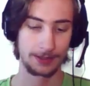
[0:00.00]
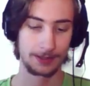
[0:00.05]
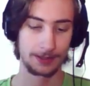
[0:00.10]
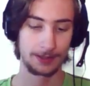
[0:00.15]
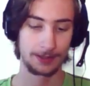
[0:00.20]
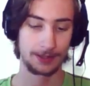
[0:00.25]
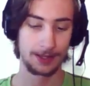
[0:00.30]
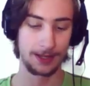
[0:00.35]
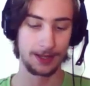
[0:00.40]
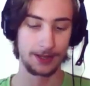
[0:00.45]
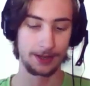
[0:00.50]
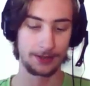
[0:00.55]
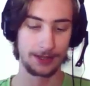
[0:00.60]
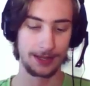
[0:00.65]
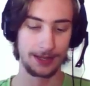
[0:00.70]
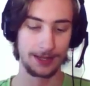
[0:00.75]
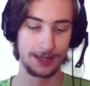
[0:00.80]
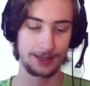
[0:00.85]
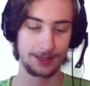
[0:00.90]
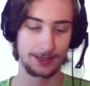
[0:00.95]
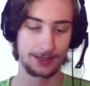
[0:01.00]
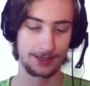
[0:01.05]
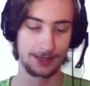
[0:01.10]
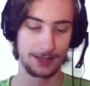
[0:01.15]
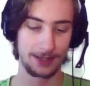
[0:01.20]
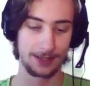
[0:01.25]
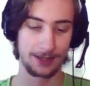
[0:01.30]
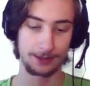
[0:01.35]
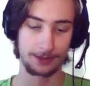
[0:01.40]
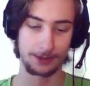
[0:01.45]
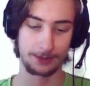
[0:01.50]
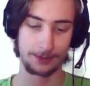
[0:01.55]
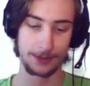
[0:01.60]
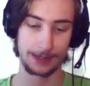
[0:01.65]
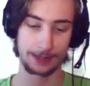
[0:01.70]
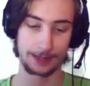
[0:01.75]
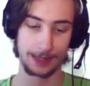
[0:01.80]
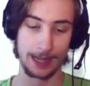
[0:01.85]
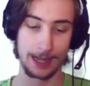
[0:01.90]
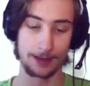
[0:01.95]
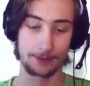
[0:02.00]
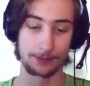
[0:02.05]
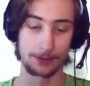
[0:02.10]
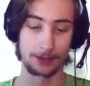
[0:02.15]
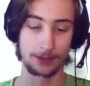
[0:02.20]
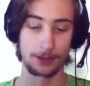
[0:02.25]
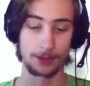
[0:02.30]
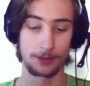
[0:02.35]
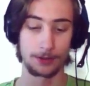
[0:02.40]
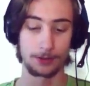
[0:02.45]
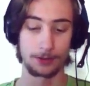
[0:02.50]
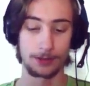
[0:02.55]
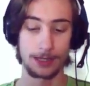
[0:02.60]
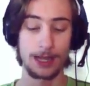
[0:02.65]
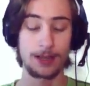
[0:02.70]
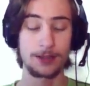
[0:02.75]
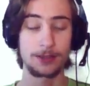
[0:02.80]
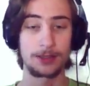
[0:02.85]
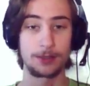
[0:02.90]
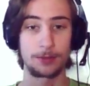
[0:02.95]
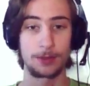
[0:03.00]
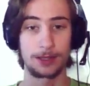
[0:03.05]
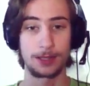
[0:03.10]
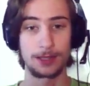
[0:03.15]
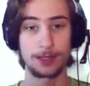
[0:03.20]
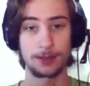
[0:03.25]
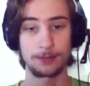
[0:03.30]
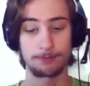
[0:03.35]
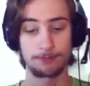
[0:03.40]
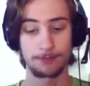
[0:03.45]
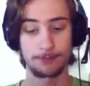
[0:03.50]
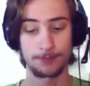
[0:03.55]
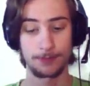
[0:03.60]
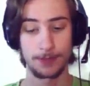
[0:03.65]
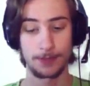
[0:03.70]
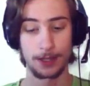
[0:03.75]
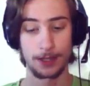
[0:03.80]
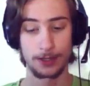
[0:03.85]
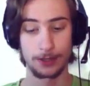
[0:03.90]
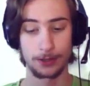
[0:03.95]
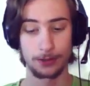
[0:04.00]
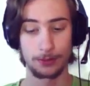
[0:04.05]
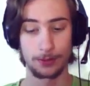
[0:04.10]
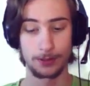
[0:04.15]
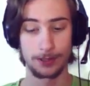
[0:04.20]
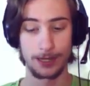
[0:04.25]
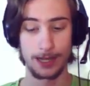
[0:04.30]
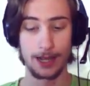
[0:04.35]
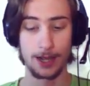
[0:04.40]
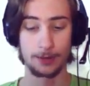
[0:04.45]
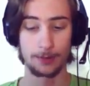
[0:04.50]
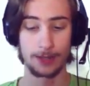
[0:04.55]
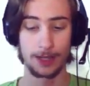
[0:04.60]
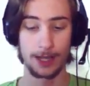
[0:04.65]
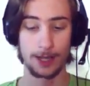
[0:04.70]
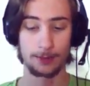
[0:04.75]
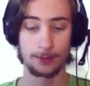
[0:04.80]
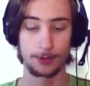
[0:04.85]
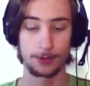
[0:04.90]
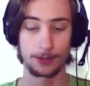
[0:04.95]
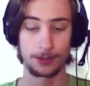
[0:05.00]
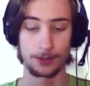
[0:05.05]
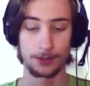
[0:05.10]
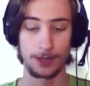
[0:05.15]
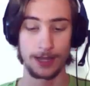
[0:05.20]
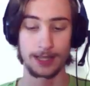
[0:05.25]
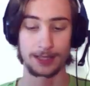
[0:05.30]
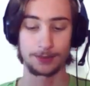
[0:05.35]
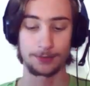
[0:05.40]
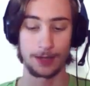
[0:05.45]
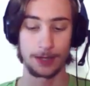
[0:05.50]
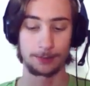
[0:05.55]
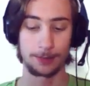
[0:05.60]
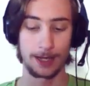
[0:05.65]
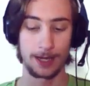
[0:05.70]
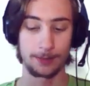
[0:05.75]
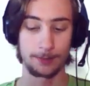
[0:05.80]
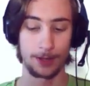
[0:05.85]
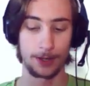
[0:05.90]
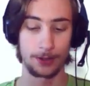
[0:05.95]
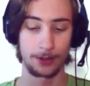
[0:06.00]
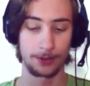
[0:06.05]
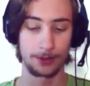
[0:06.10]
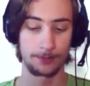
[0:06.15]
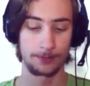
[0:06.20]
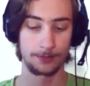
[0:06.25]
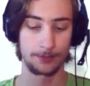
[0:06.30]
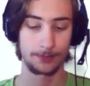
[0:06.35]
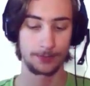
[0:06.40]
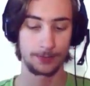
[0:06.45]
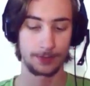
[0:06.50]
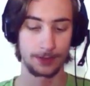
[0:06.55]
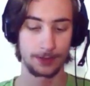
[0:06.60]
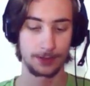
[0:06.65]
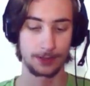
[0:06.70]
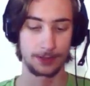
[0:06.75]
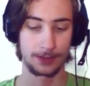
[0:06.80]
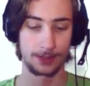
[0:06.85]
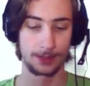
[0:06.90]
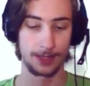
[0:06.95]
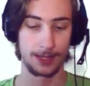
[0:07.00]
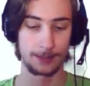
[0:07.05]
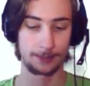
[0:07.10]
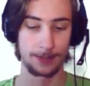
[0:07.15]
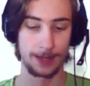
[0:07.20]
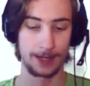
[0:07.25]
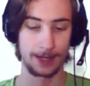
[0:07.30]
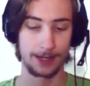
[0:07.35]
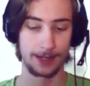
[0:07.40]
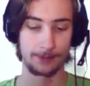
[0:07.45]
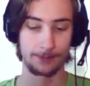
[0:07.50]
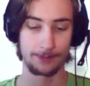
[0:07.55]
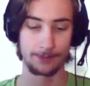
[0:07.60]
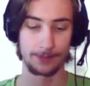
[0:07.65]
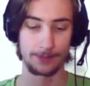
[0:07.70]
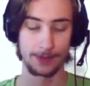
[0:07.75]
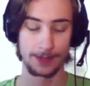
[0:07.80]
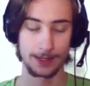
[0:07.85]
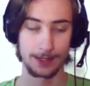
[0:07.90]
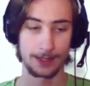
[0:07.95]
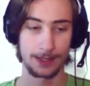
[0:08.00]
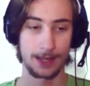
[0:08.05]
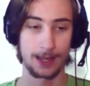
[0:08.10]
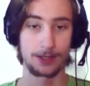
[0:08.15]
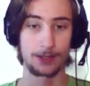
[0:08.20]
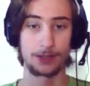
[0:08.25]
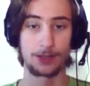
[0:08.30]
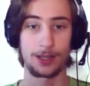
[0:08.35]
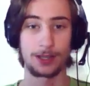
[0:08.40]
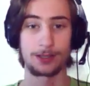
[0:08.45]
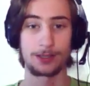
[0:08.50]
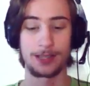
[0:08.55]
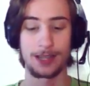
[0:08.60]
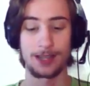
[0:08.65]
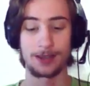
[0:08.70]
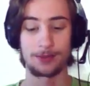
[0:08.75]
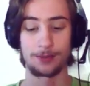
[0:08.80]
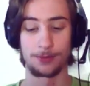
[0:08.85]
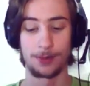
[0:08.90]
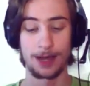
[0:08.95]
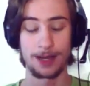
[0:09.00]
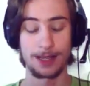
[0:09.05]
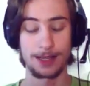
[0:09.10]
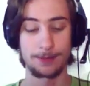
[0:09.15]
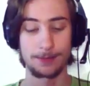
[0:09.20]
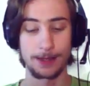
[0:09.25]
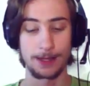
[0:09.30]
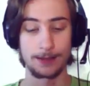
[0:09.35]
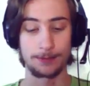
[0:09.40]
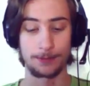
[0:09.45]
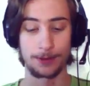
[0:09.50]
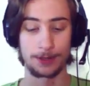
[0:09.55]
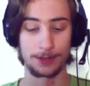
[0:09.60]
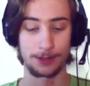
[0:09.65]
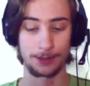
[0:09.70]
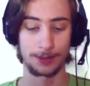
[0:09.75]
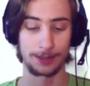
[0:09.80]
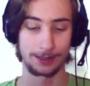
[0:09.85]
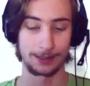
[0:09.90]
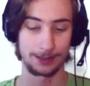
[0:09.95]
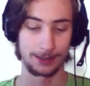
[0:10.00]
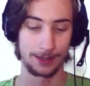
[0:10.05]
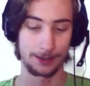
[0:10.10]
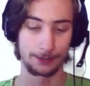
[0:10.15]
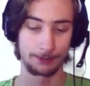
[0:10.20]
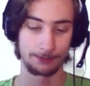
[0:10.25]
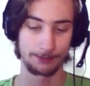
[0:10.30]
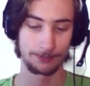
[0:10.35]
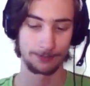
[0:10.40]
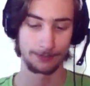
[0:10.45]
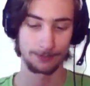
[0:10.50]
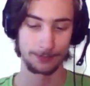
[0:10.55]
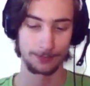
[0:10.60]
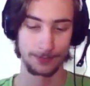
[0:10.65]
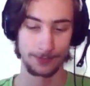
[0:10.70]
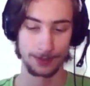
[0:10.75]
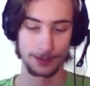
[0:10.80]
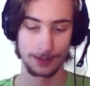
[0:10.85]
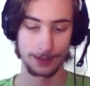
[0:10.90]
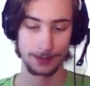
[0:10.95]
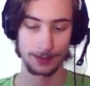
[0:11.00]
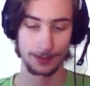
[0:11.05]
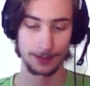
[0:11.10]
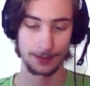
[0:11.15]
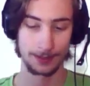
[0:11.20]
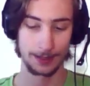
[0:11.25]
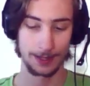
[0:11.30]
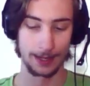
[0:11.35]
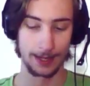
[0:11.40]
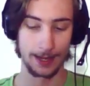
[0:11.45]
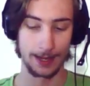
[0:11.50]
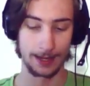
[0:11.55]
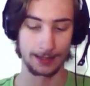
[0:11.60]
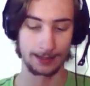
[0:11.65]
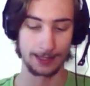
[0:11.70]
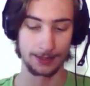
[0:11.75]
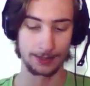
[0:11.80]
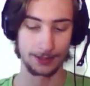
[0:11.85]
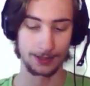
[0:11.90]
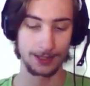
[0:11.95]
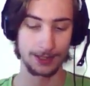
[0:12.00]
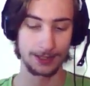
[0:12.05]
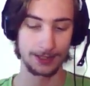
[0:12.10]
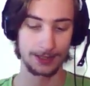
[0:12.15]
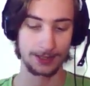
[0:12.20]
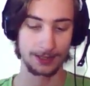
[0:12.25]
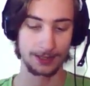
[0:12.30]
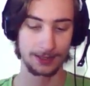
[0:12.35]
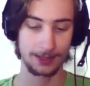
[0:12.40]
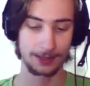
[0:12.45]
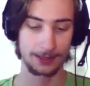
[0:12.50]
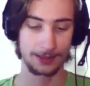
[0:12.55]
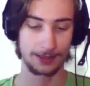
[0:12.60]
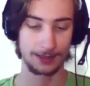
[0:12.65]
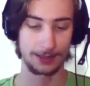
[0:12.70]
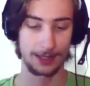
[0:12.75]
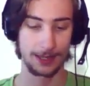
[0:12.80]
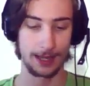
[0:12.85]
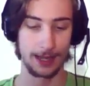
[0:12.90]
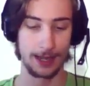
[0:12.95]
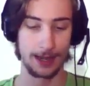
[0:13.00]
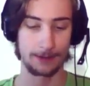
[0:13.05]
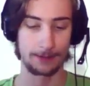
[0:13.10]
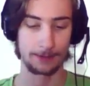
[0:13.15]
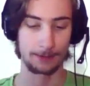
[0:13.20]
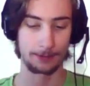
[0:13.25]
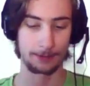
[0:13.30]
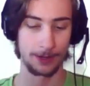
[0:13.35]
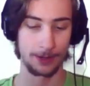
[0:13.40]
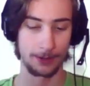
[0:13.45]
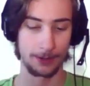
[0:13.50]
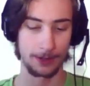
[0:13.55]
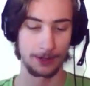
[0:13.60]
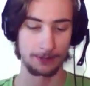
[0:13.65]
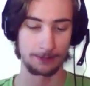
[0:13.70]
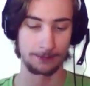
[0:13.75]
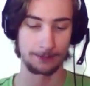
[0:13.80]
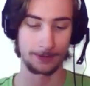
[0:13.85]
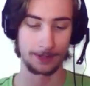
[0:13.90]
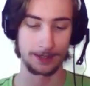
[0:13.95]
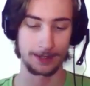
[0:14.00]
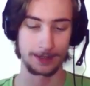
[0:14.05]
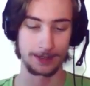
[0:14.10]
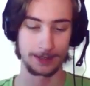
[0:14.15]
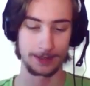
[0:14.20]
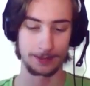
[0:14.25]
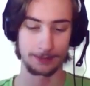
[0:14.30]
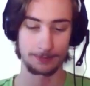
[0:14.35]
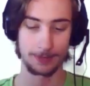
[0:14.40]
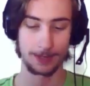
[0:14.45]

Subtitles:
So there is also the fact after you counter with it, you will now be able to activate Blade Mode. So it's a lot better, and you can take 1 EP for doing so. And counter this, and throw a freeze.